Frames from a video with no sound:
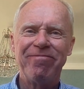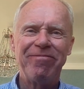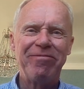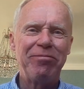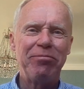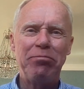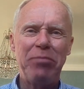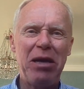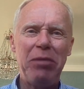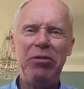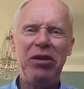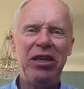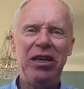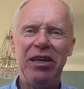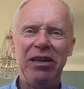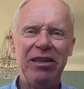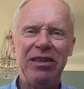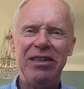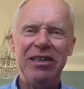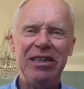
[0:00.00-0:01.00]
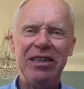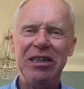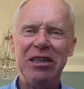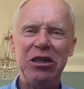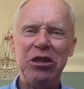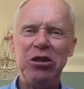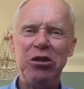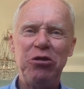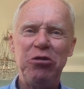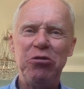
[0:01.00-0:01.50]
Maybe
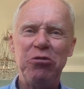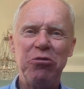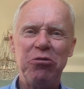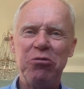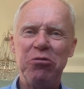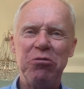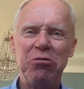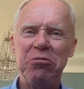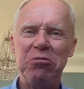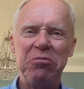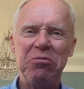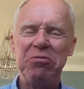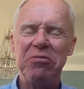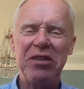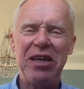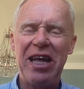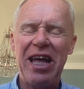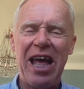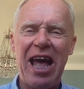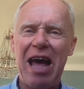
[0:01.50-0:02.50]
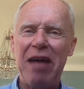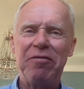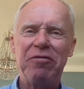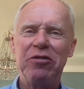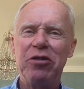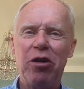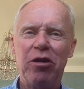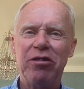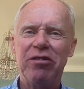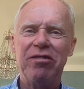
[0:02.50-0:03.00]
you have
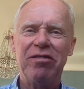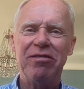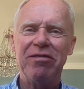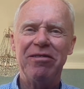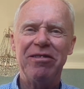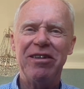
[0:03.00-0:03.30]
not